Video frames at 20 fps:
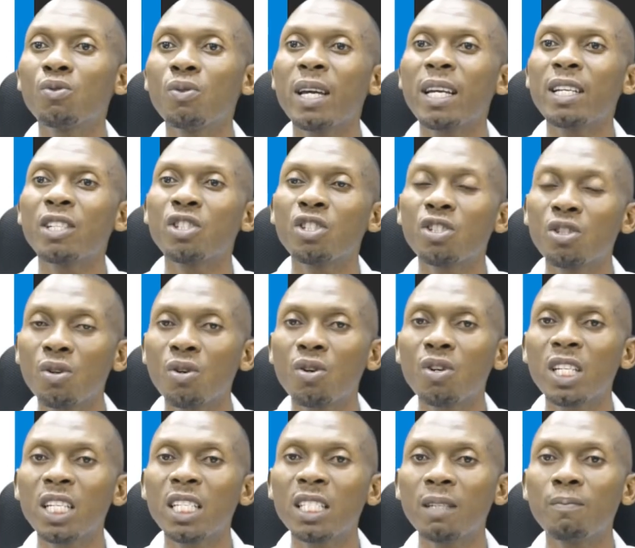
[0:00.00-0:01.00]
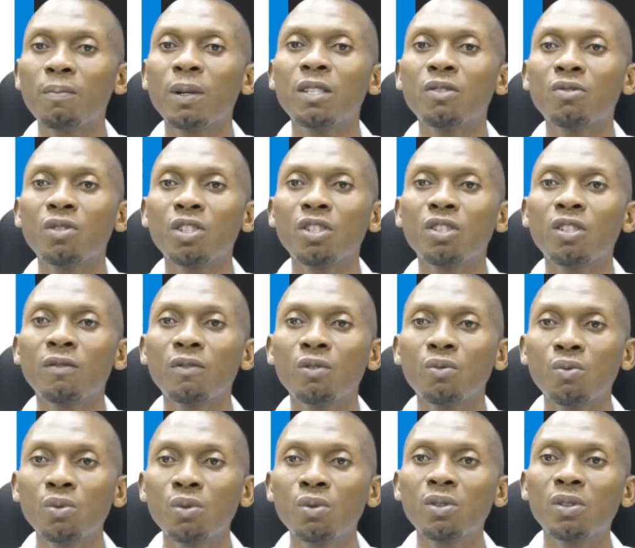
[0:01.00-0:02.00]
to ensure easy penetration of the
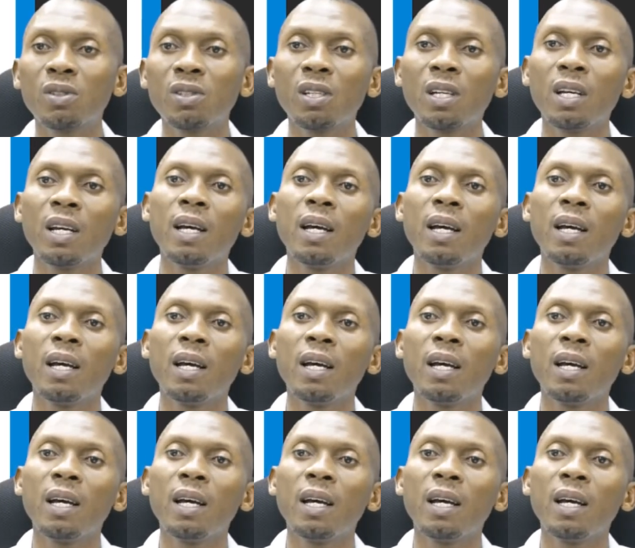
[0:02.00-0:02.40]
roots,